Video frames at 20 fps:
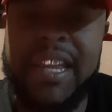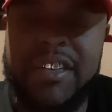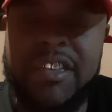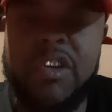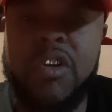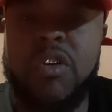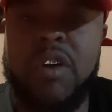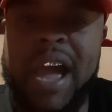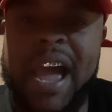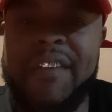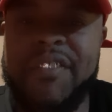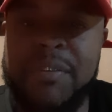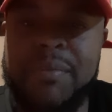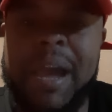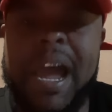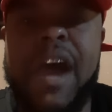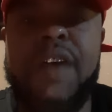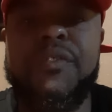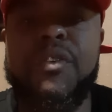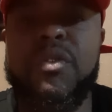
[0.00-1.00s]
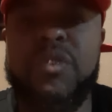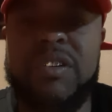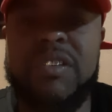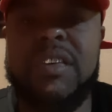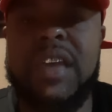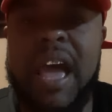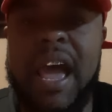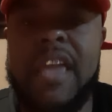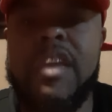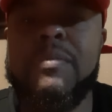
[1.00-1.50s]
They still going to have them alpha on the
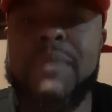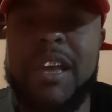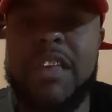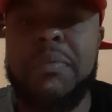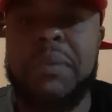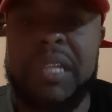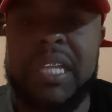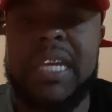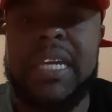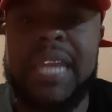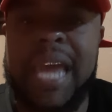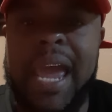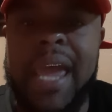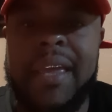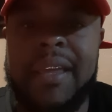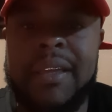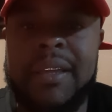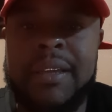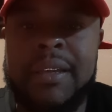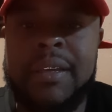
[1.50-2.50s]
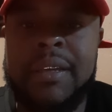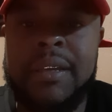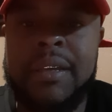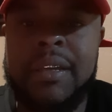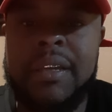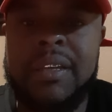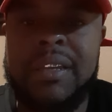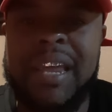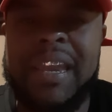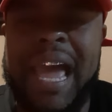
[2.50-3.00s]
side. You best believe that.
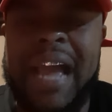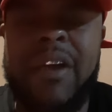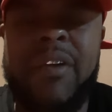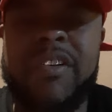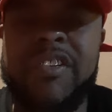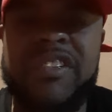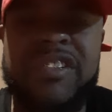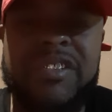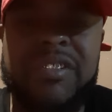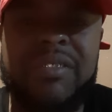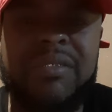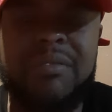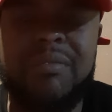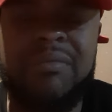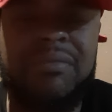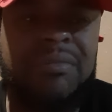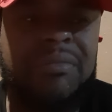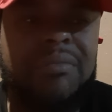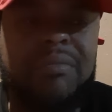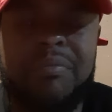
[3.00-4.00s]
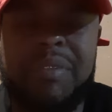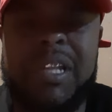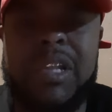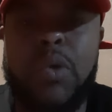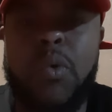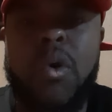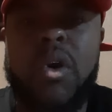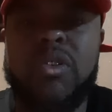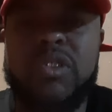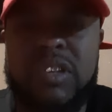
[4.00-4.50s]
They're not going to just be
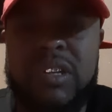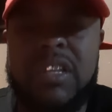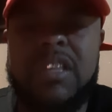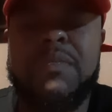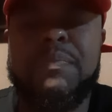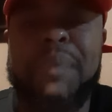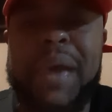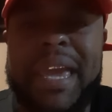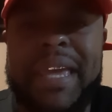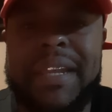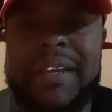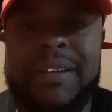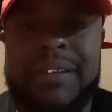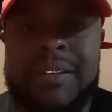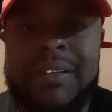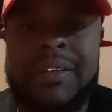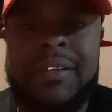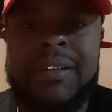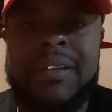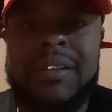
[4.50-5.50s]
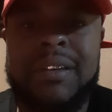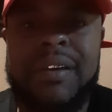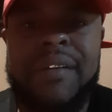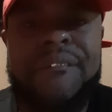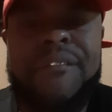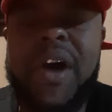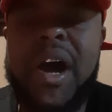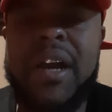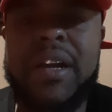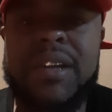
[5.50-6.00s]
loyal to this beta.
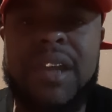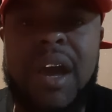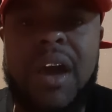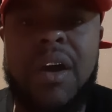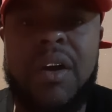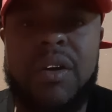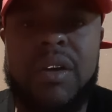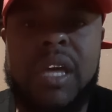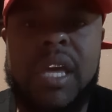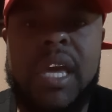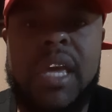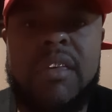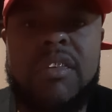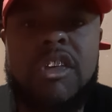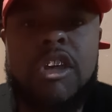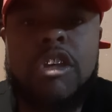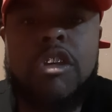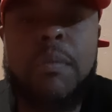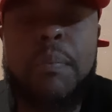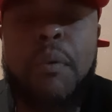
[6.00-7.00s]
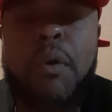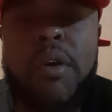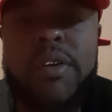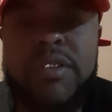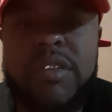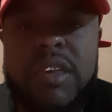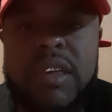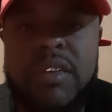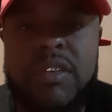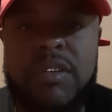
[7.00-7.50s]
Fuck no. He's the
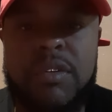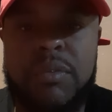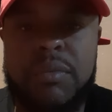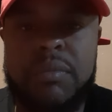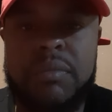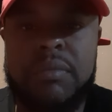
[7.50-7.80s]
support system.